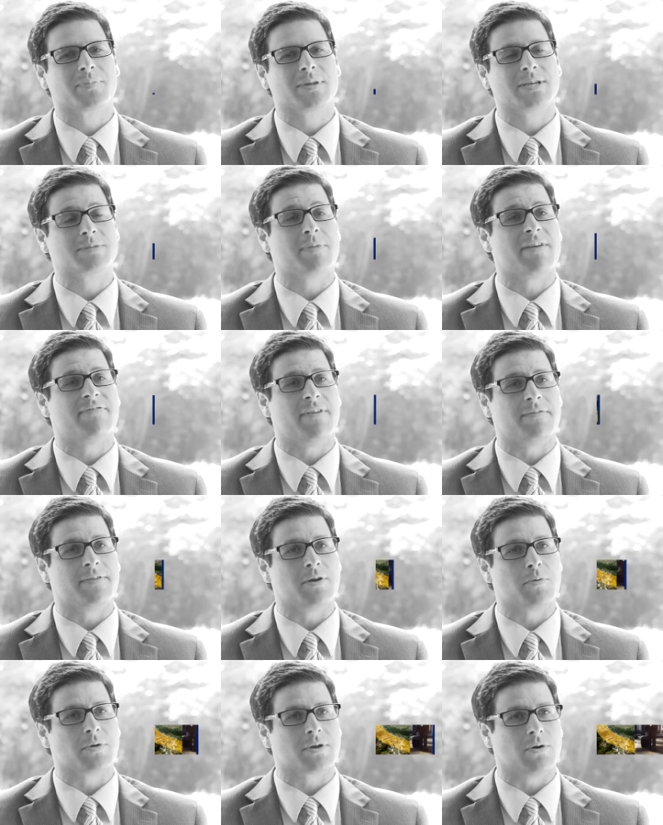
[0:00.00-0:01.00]
This is my fifth
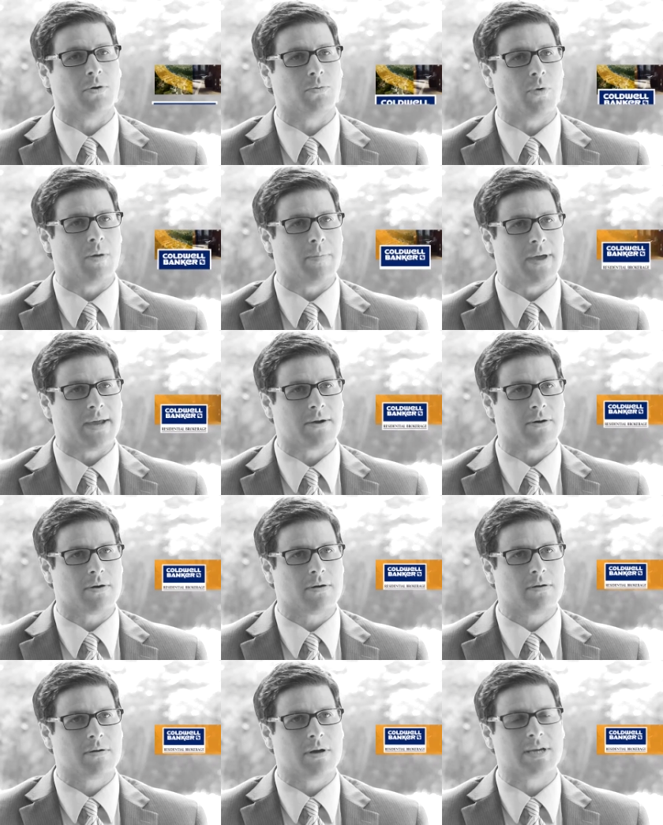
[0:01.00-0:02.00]
year with Coldwell
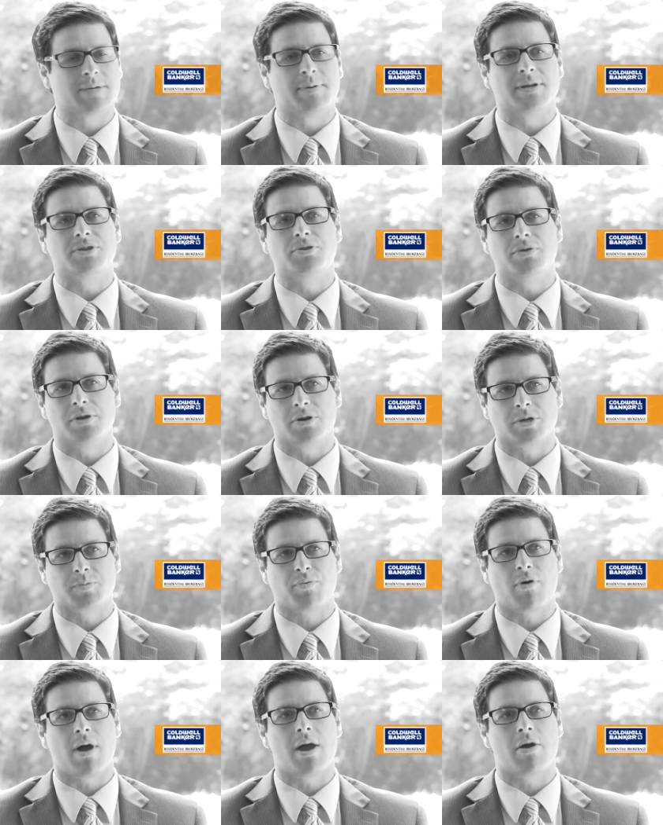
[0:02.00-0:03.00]
Banker. I spent two years
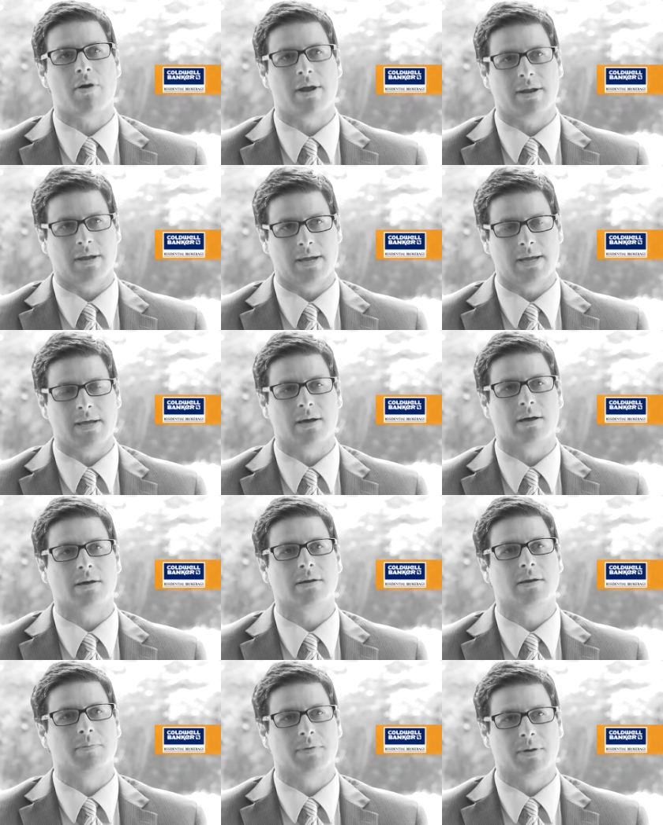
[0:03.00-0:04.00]
prior at a uh,
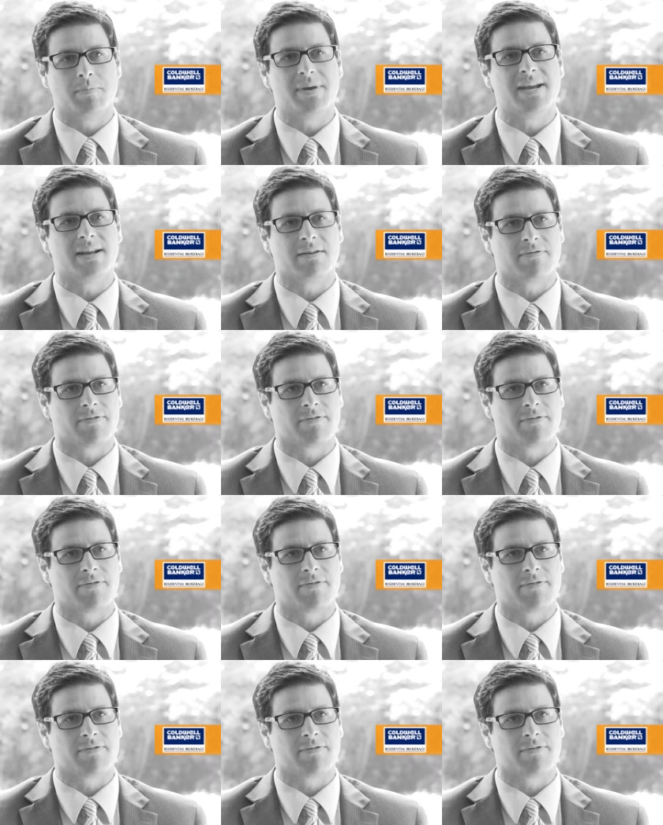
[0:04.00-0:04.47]
competing